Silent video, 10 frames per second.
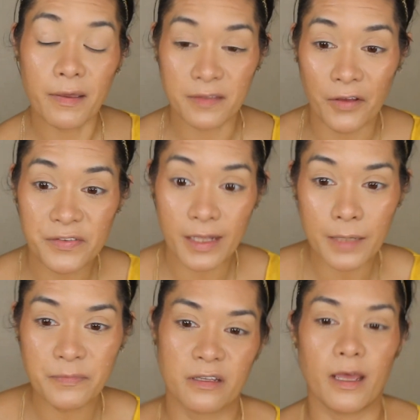myself set
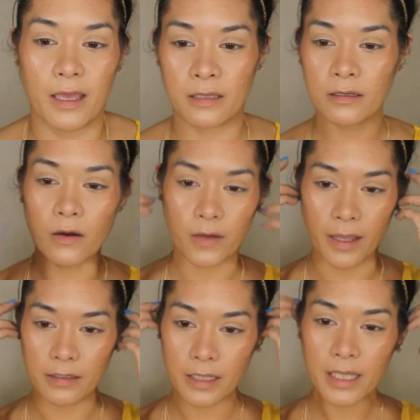up today. Okay.
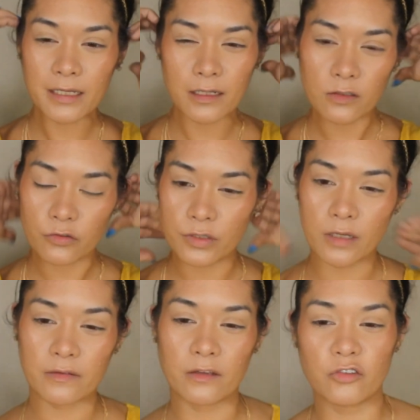And I just
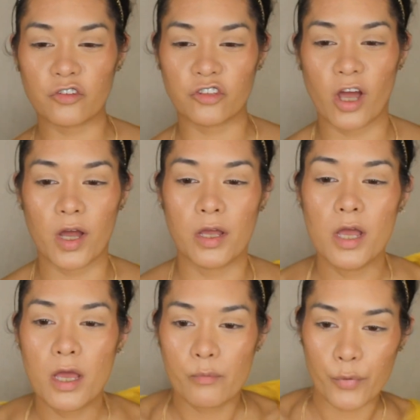realized I just shot
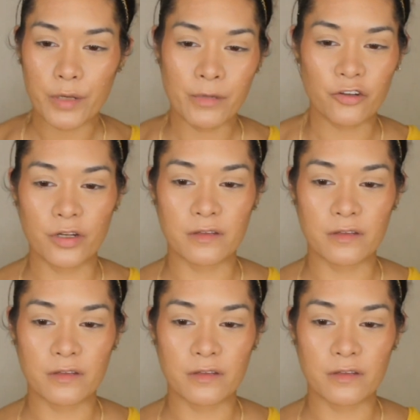pretty much an